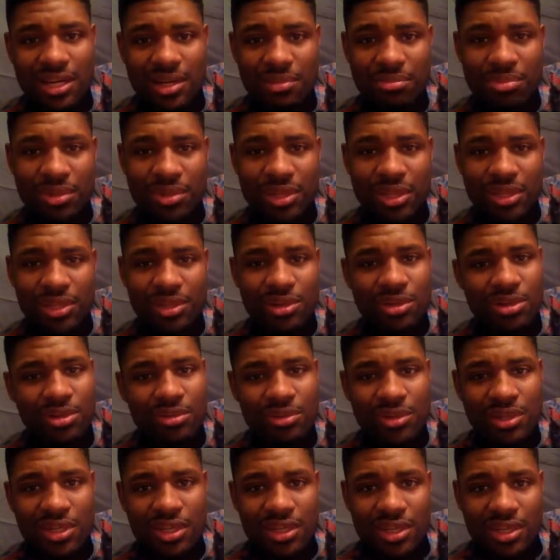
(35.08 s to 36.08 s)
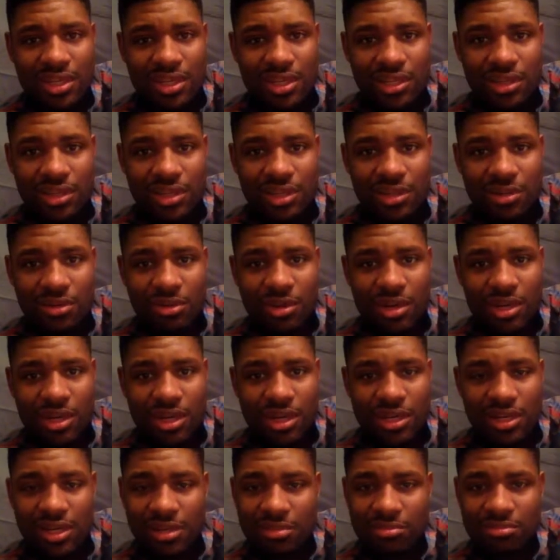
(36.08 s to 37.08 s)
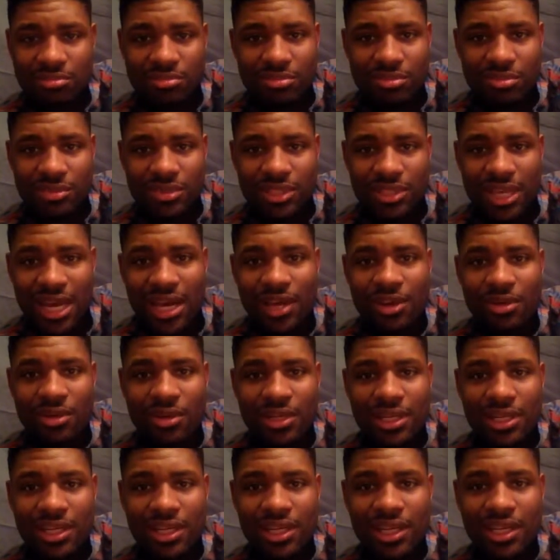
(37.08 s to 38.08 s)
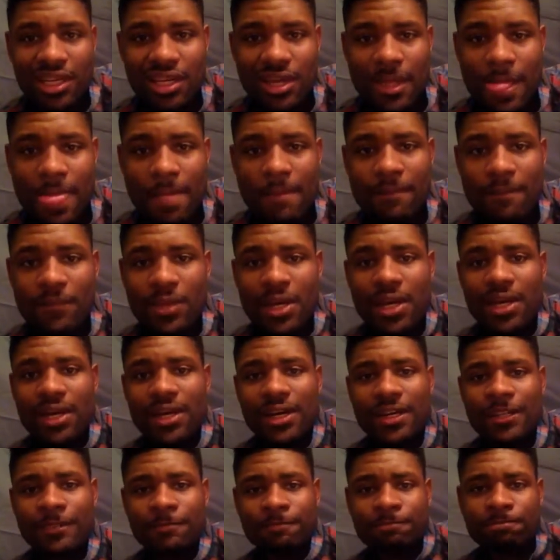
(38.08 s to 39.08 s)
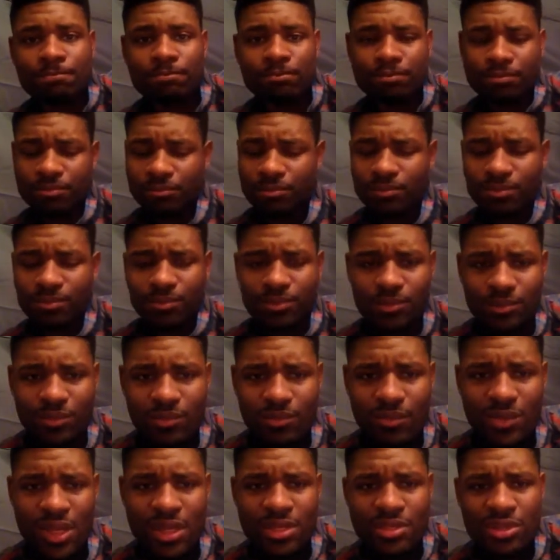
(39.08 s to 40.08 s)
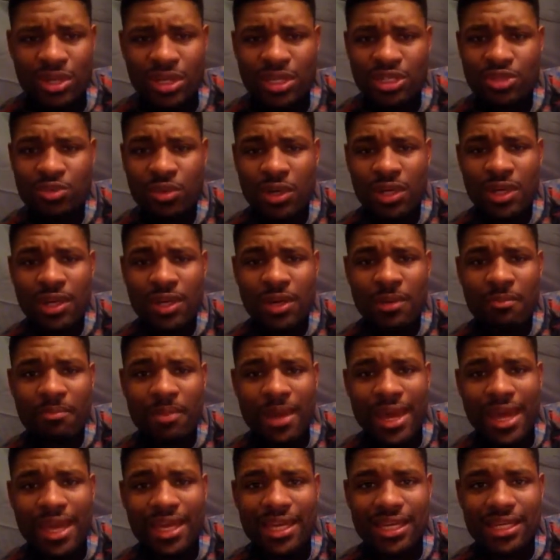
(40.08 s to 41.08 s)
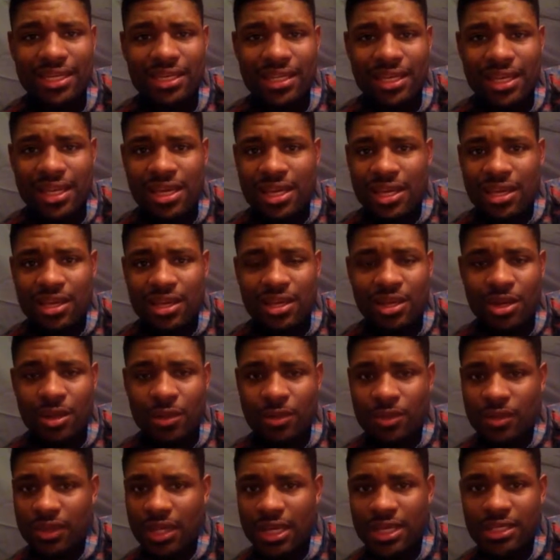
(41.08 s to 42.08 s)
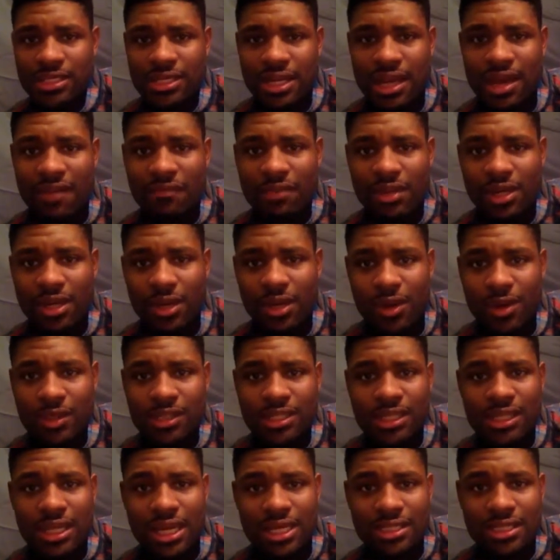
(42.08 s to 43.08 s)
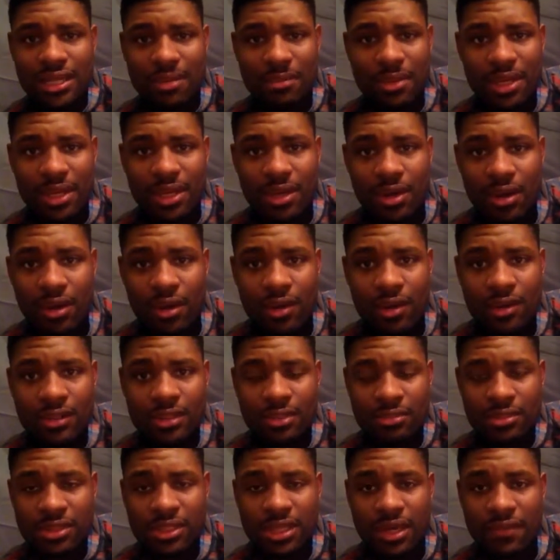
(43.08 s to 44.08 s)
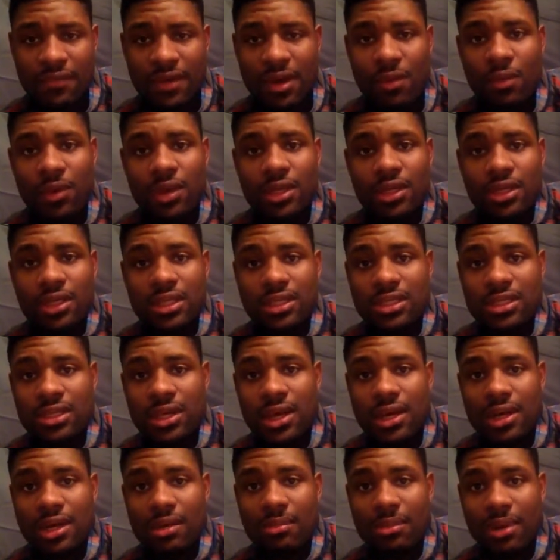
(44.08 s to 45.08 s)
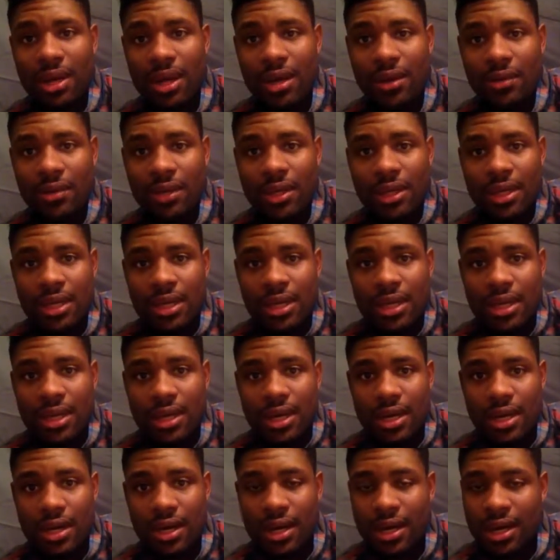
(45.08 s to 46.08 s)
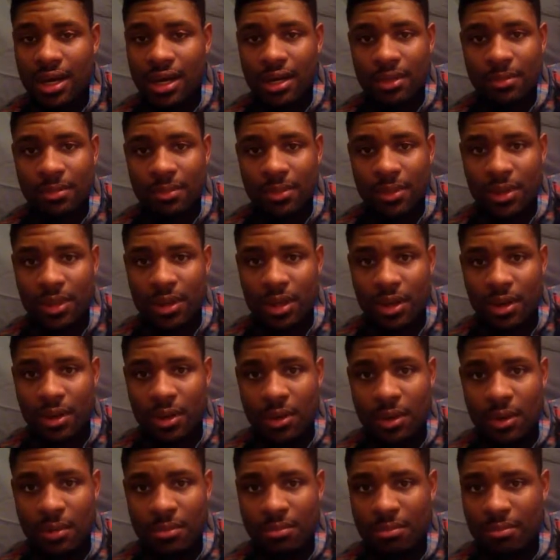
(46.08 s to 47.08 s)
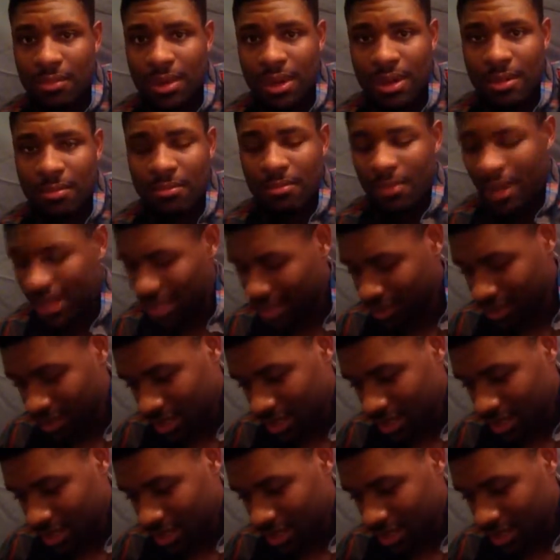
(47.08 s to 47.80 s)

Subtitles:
put a little title on the link. So I just want to come back and, things that I've been noticing as I've been going, some stuff I wanted to talk about. My main